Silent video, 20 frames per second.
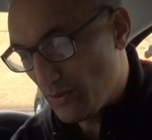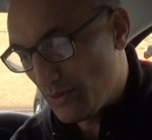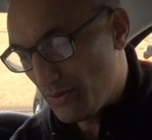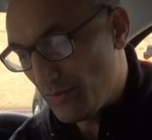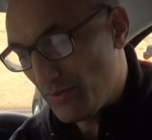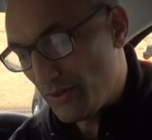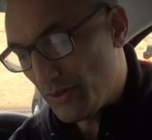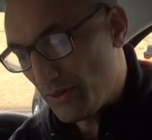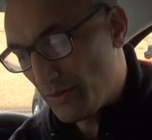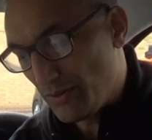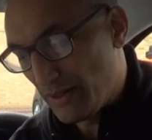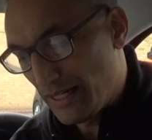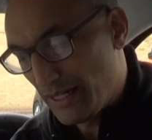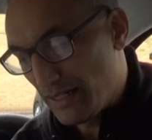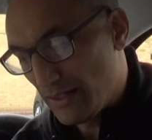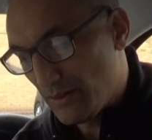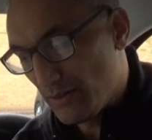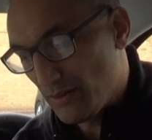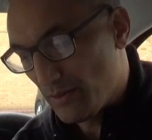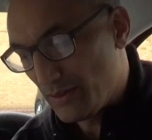them through it,
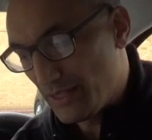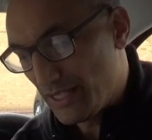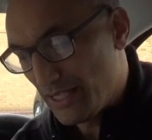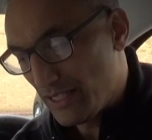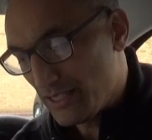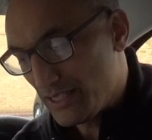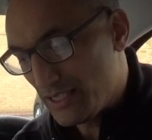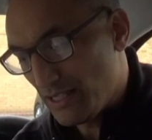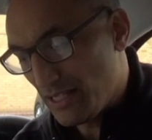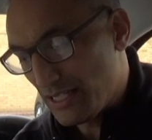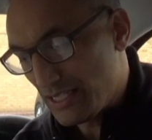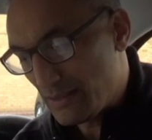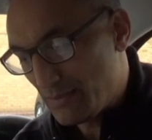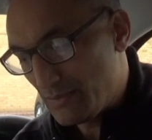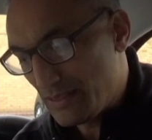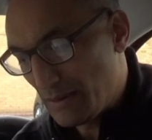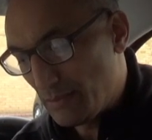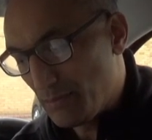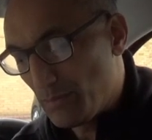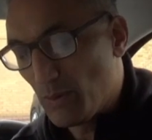or would it just like some
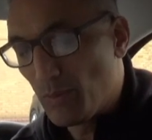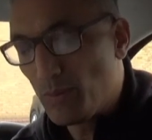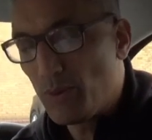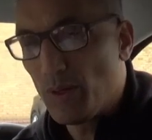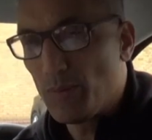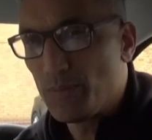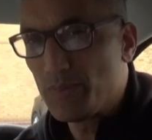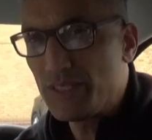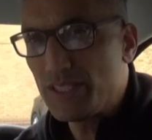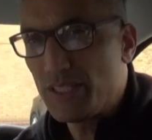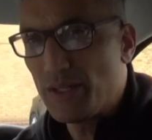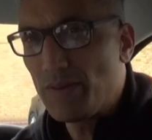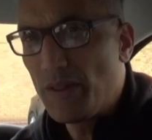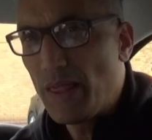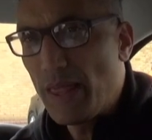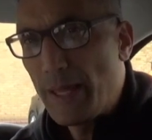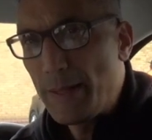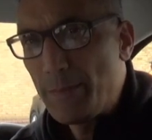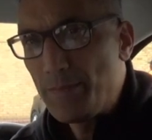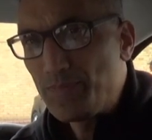simple prompts? So
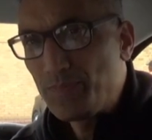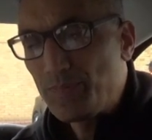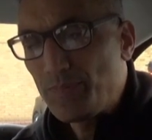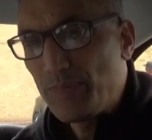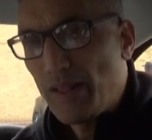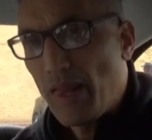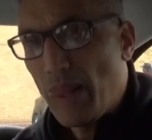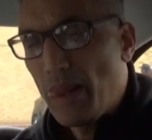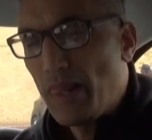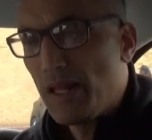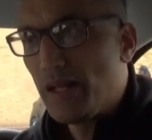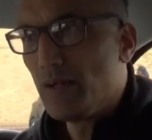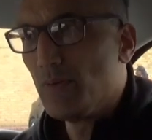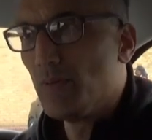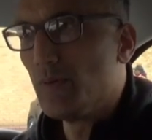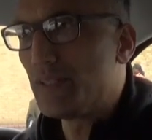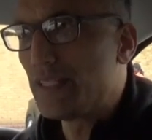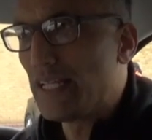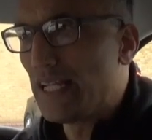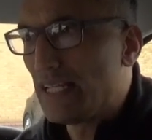
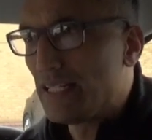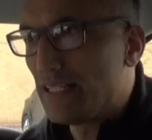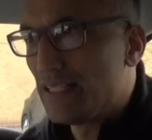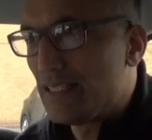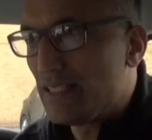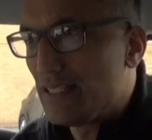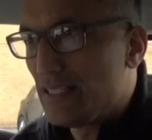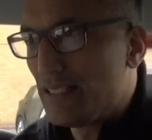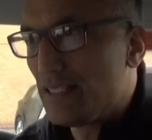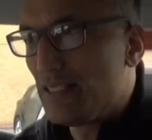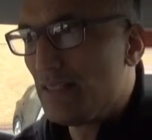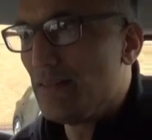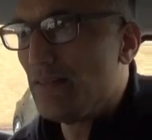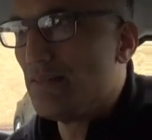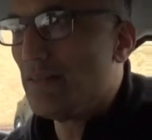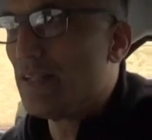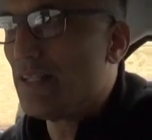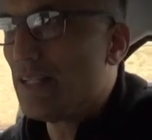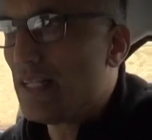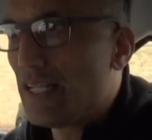would they,
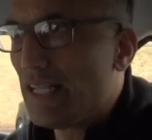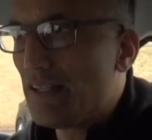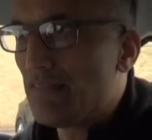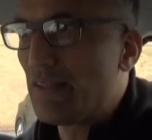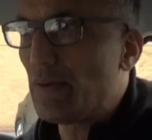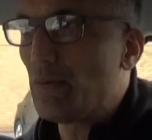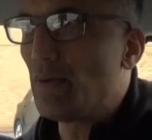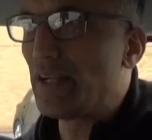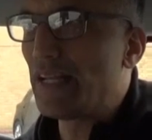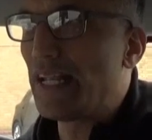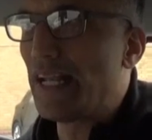if they want